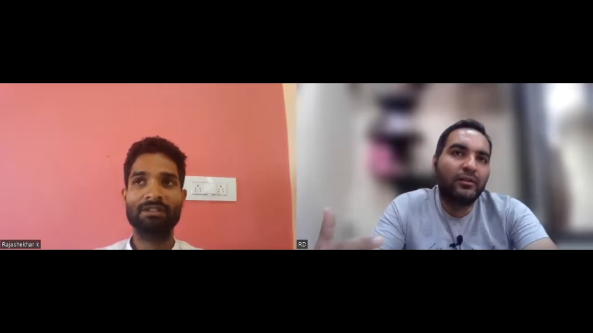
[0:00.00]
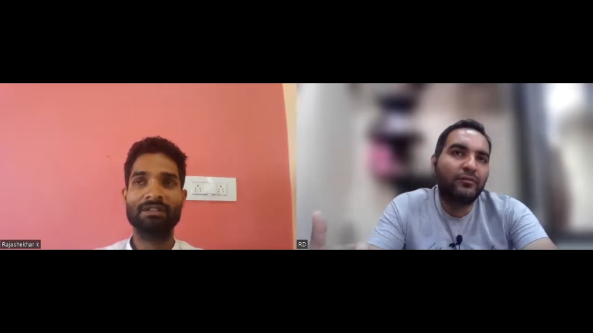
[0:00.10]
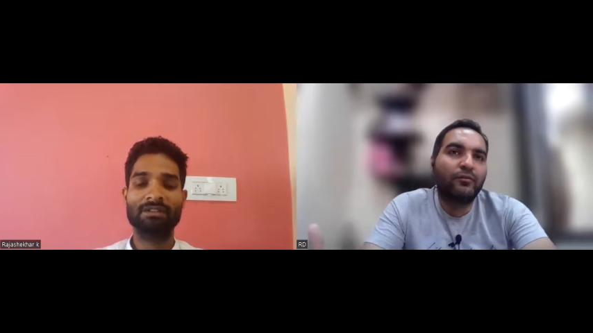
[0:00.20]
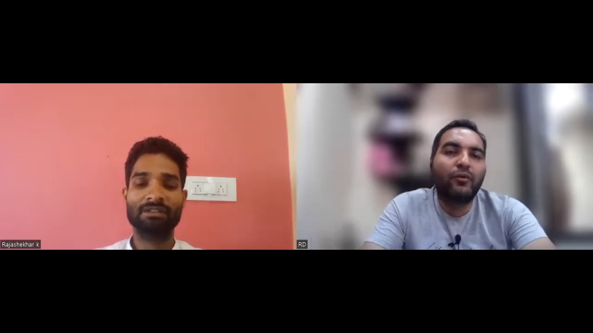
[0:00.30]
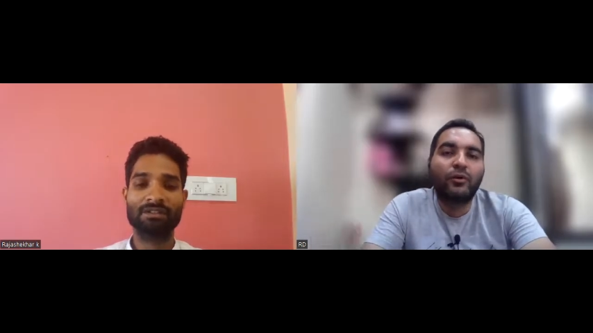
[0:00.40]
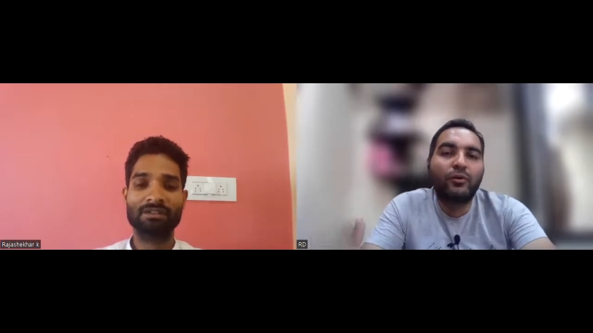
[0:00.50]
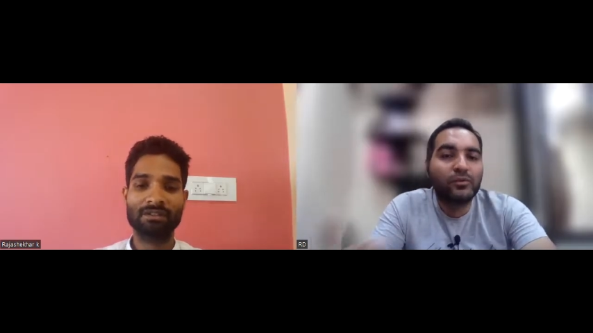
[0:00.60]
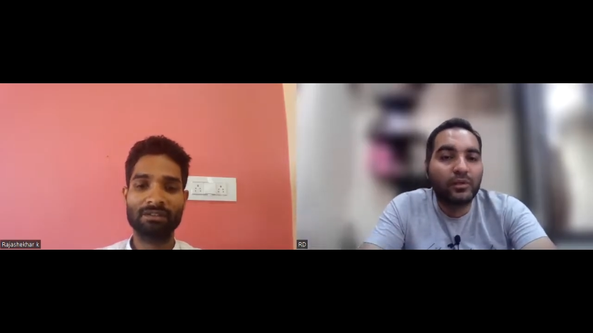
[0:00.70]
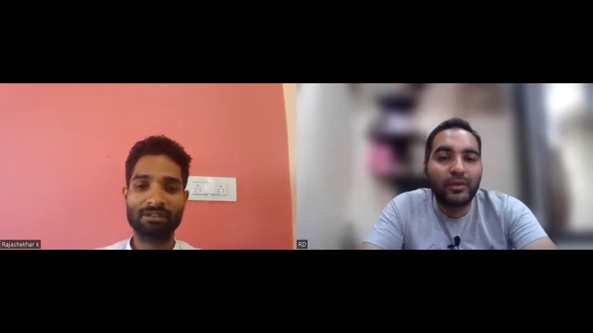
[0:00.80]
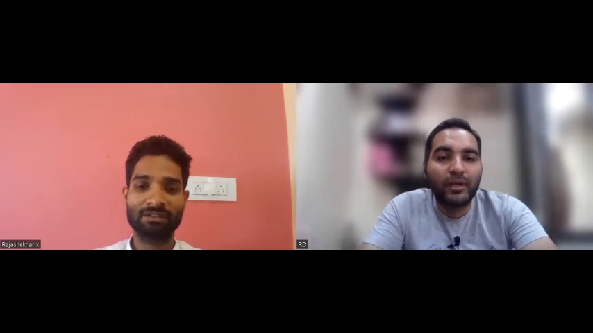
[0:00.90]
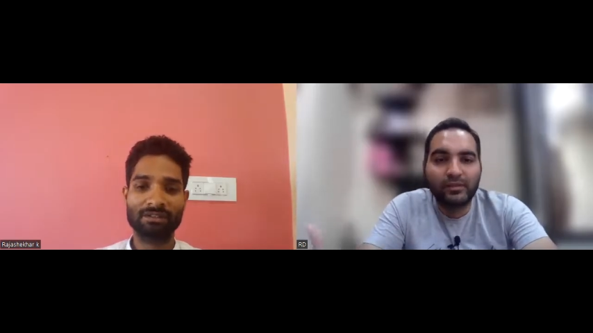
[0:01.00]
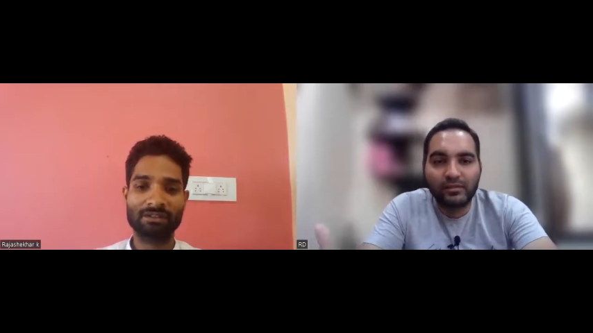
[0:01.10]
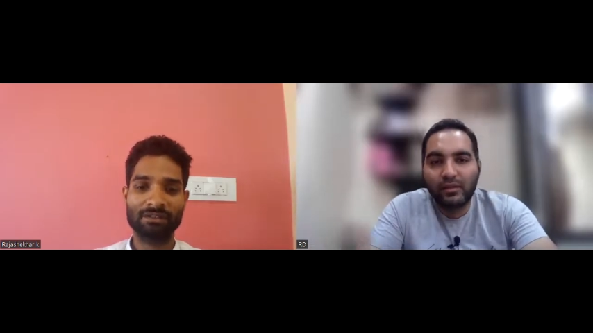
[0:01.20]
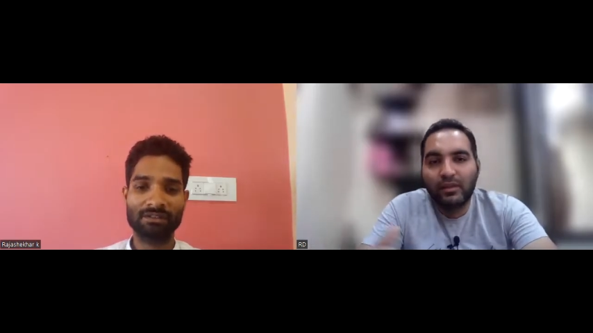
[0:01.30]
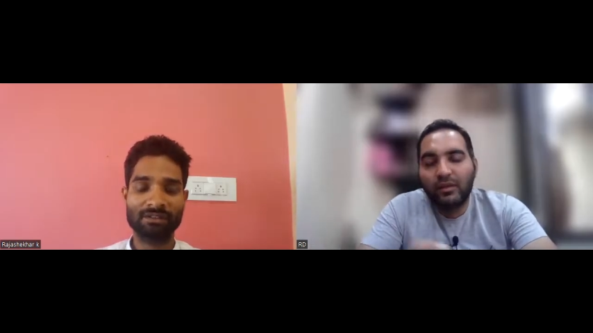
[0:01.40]
Speaker 1: If you want to
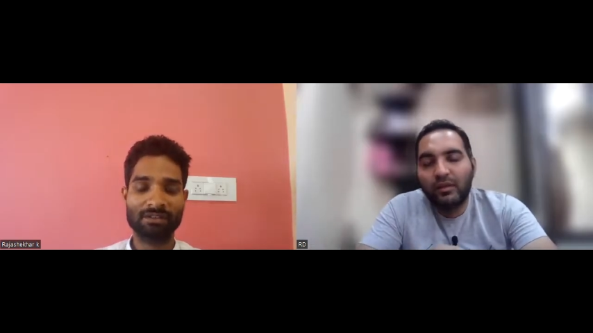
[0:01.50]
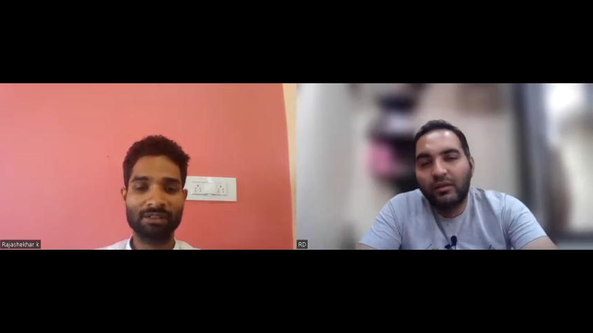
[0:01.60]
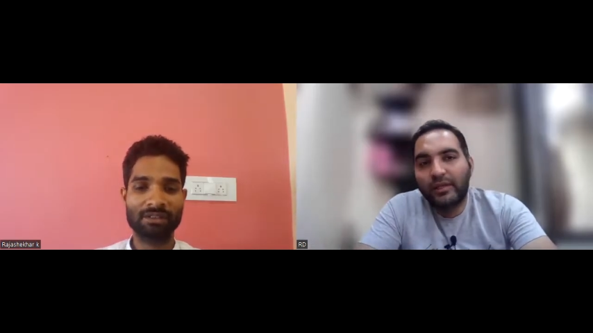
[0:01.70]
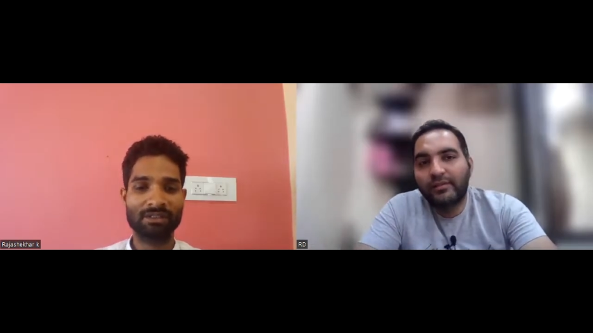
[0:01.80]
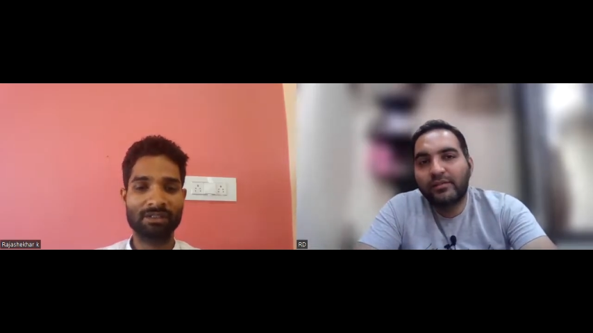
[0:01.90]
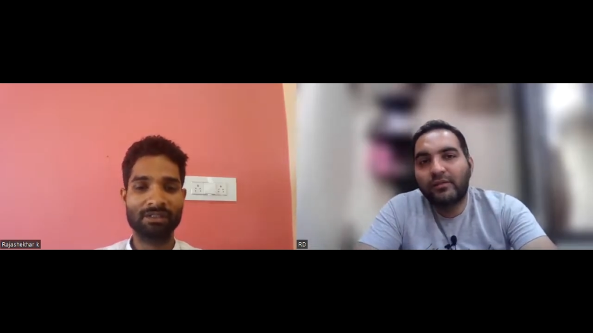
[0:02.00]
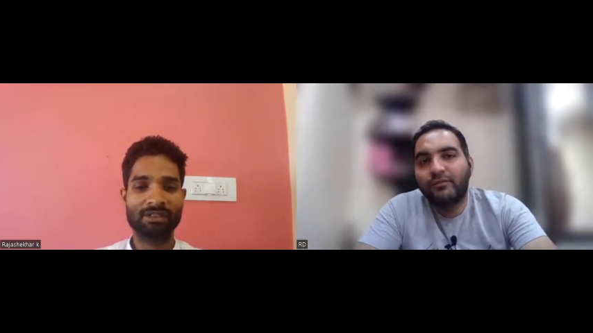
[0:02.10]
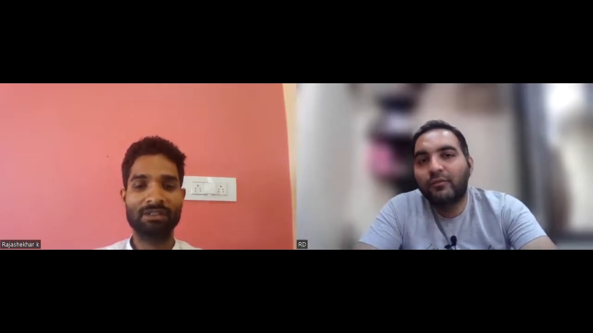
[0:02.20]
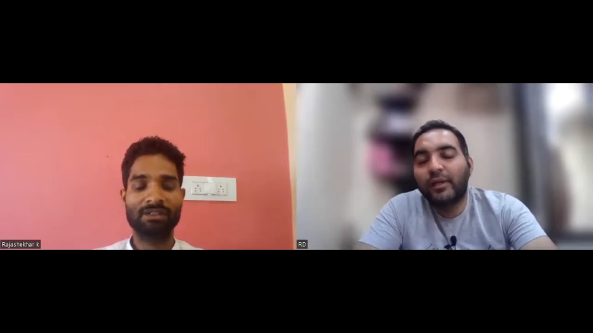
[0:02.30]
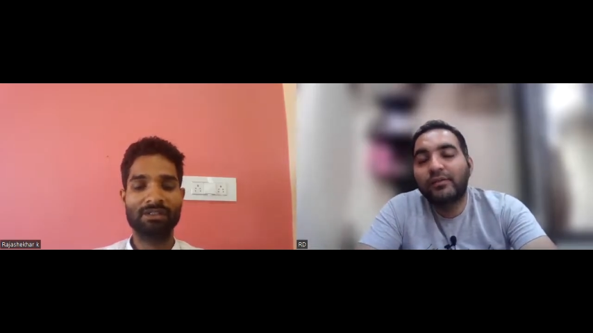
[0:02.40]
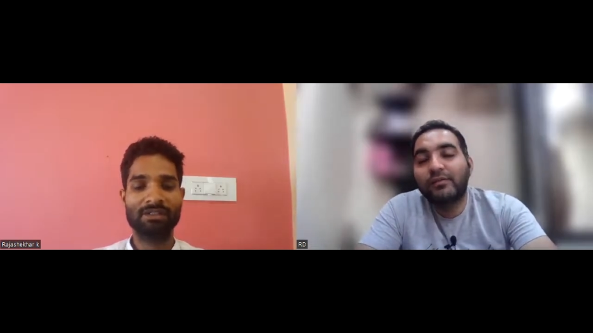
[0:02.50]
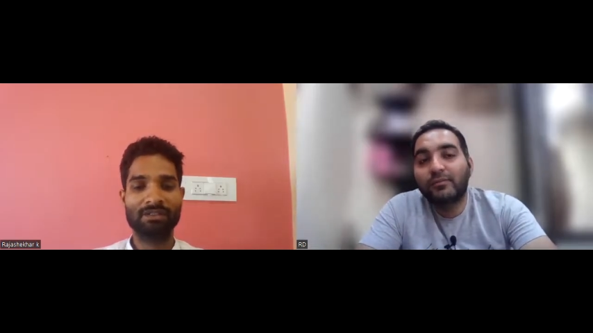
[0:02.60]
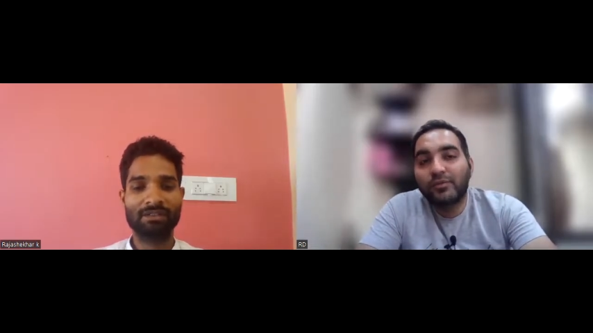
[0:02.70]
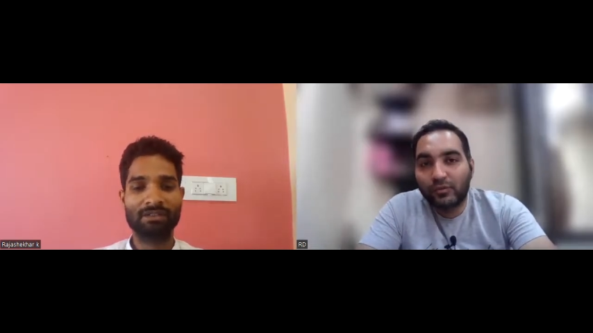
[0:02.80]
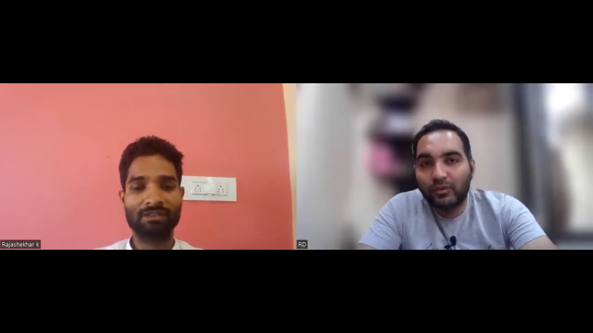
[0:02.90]
summarize, let's say if you get
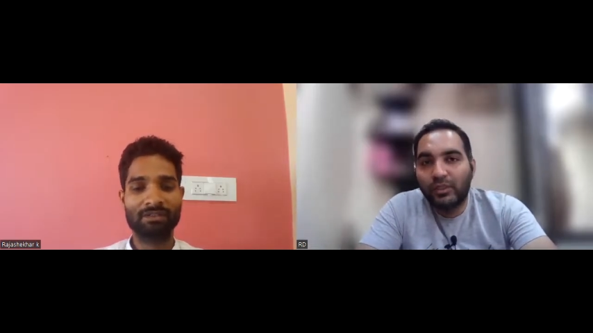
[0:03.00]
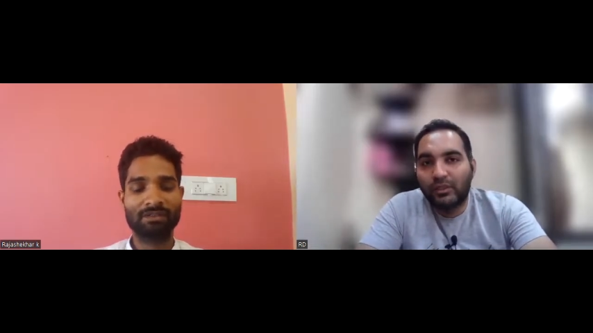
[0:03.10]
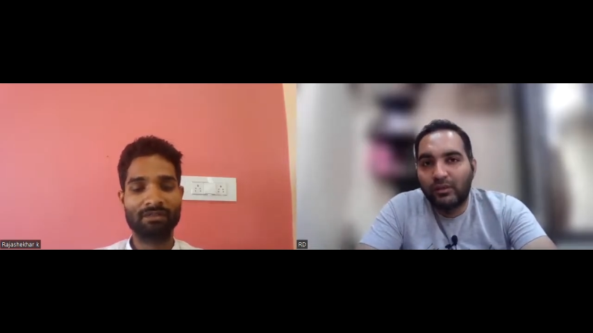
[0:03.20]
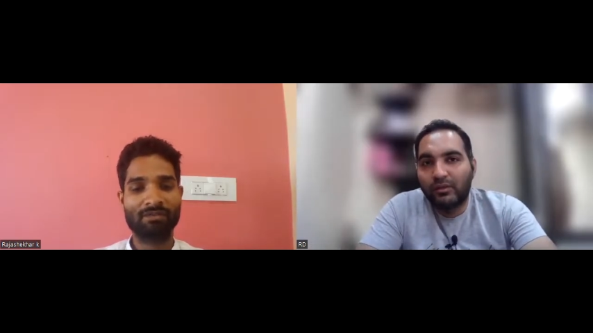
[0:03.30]
some story,